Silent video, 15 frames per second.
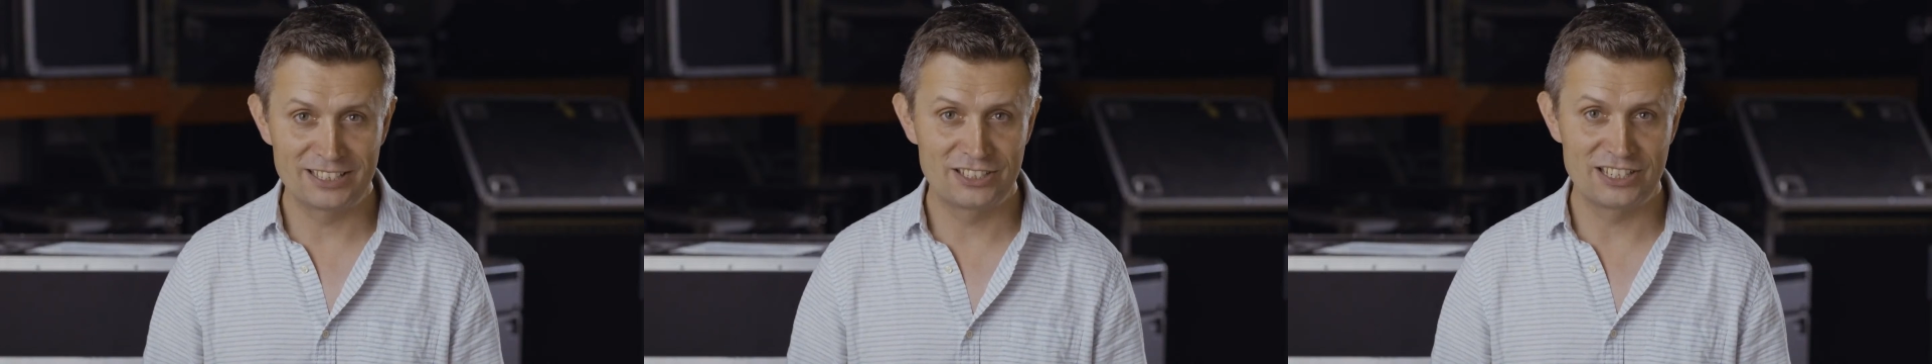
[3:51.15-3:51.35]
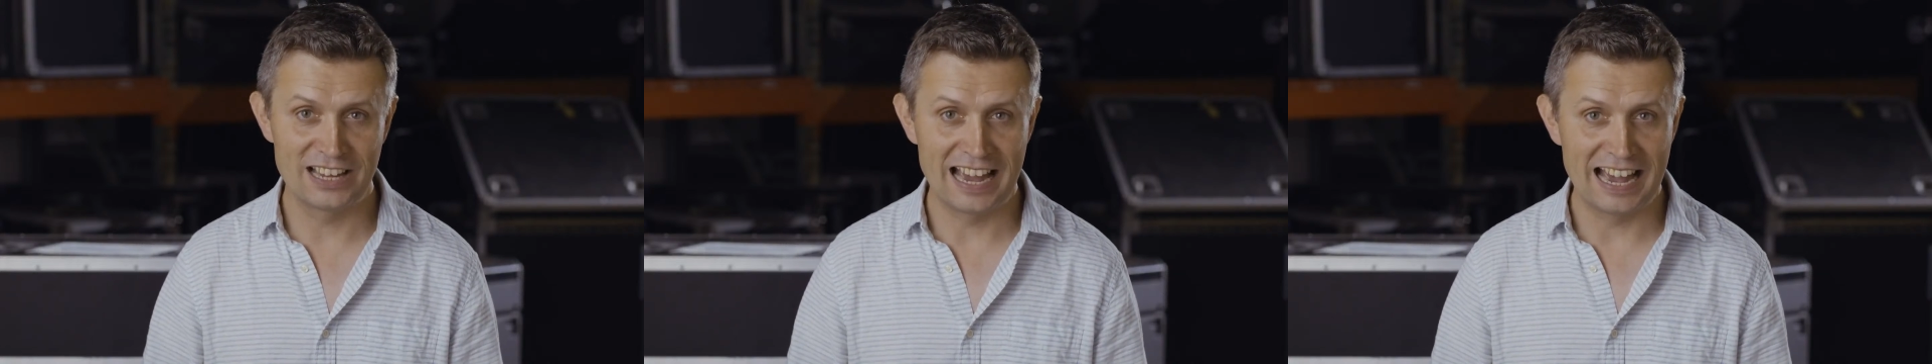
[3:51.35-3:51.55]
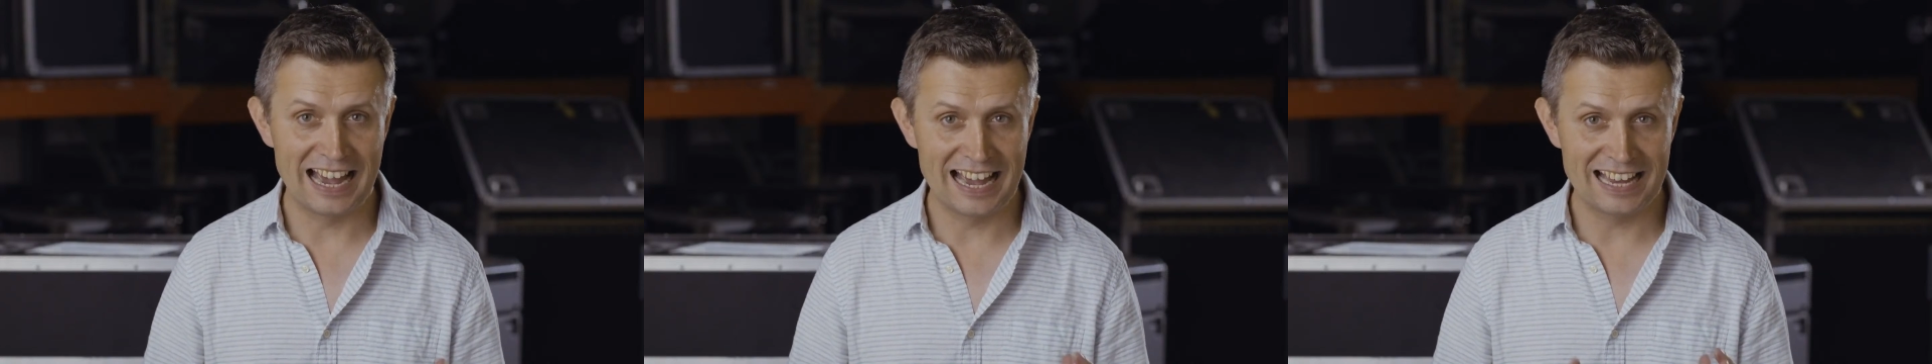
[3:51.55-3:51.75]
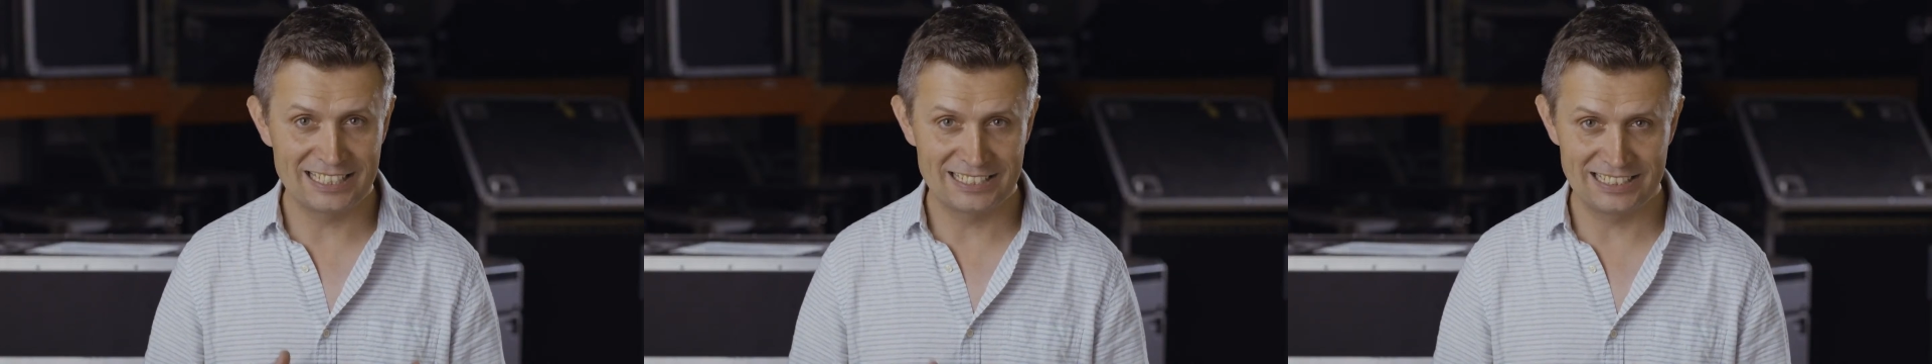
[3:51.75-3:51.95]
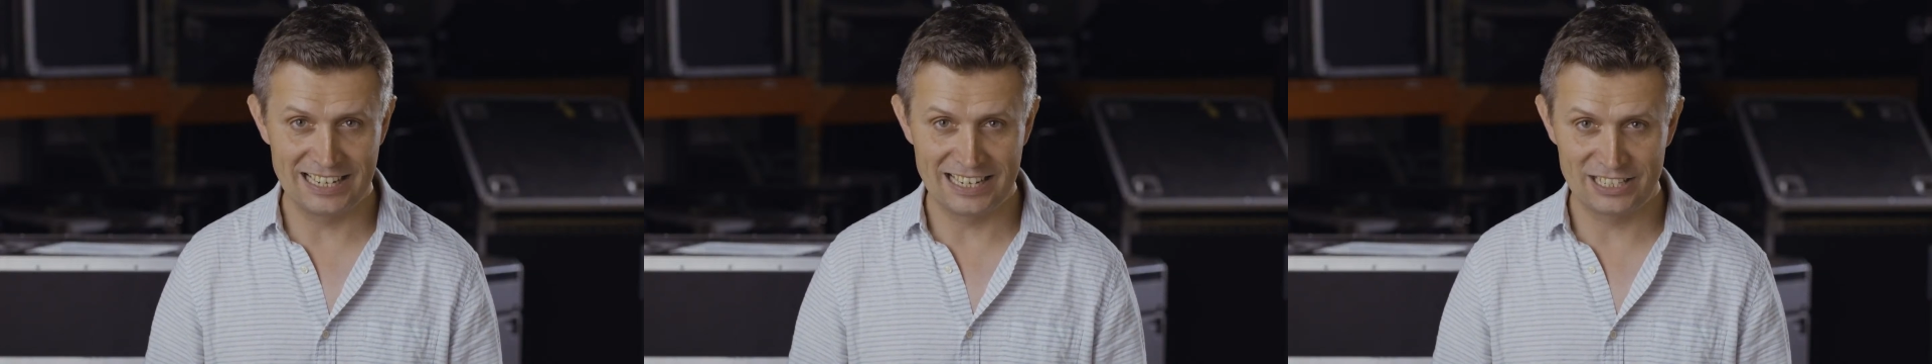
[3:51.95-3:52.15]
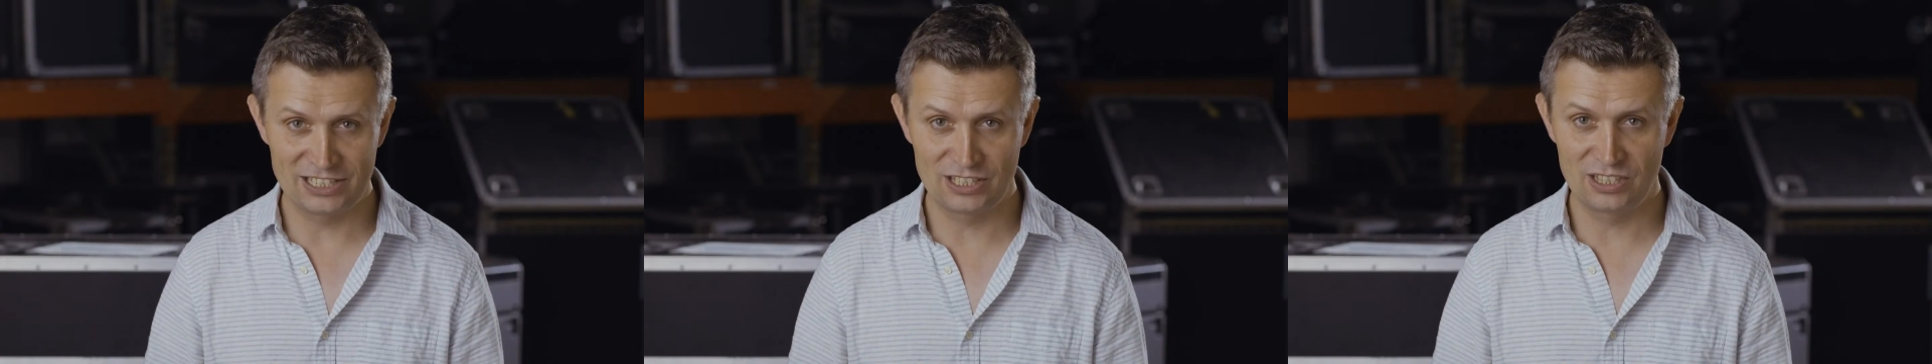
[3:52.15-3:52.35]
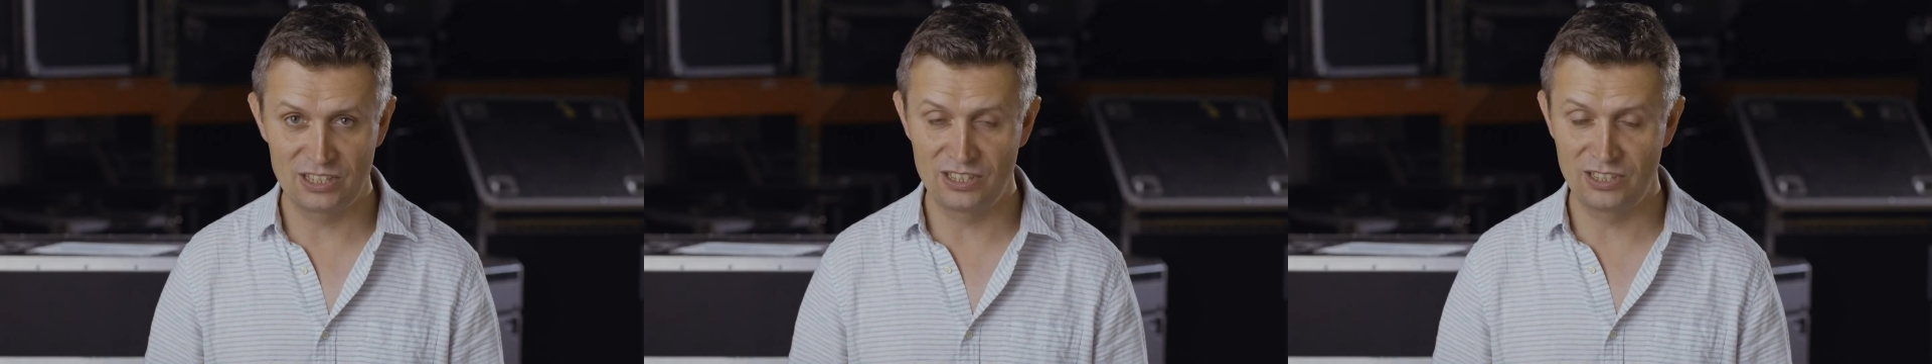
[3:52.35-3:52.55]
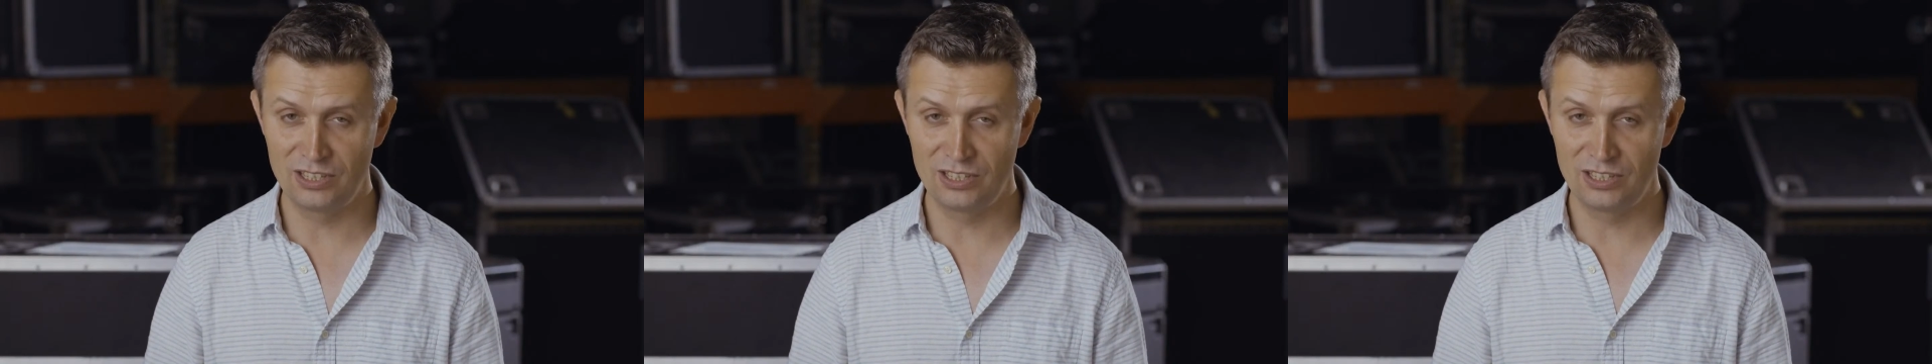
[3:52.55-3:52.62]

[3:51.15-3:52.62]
to assets